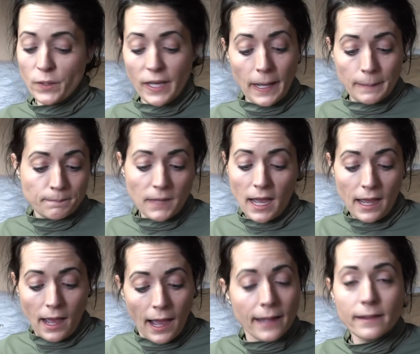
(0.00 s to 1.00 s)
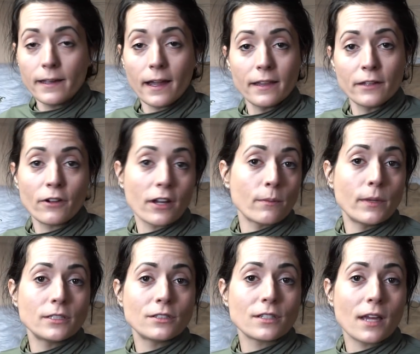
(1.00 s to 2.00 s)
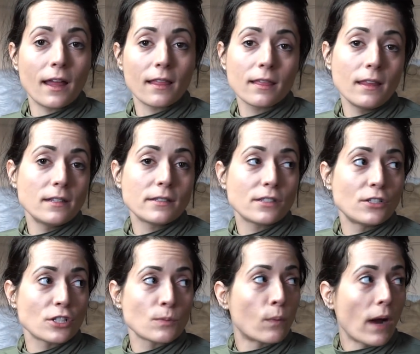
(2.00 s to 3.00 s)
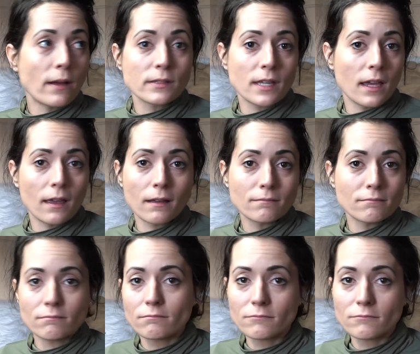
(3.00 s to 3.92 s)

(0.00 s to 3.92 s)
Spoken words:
yeah, I highly, highly recommend at least just browsing